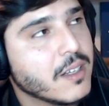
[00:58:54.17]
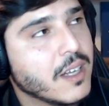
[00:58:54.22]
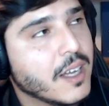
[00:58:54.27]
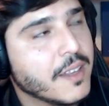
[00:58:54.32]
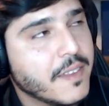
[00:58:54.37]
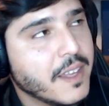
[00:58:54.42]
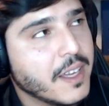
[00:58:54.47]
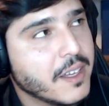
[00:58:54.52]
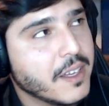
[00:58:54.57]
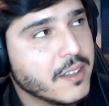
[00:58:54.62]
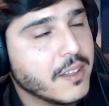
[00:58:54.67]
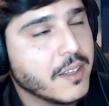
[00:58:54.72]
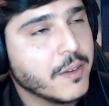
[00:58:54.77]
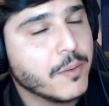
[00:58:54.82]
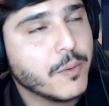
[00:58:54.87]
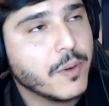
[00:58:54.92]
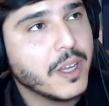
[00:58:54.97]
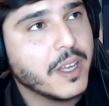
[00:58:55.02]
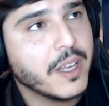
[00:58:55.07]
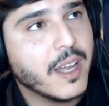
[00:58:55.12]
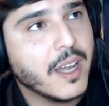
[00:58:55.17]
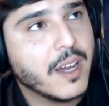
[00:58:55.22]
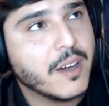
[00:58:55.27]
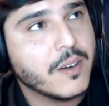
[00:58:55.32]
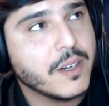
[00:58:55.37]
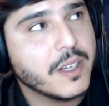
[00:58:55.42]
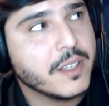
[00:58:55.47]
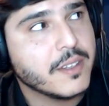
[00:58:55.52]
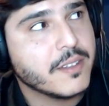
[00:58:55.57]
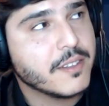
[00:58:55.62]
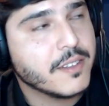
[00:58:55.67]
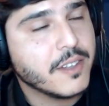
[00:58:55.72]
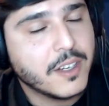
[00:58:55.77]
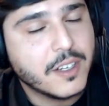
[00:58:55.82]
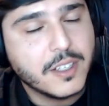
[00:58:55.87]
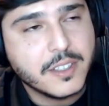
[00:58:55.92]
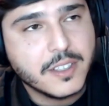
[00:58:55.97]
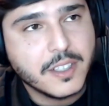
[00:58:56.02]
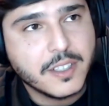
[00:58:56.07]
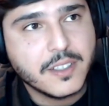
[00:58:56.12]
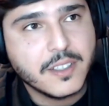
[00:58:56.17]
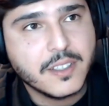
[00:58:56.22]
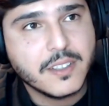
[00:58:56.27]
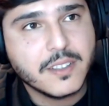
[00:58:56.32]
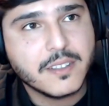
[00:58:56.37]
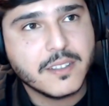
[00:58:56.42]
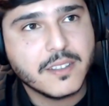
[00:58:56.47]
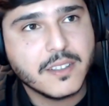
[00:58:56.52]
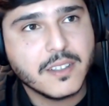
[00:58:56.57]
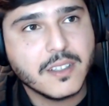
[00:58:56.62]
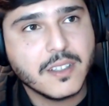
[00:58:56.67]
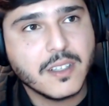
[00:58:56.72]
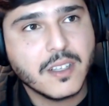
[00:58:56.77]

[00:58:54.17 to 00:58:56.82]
I think the way how it started is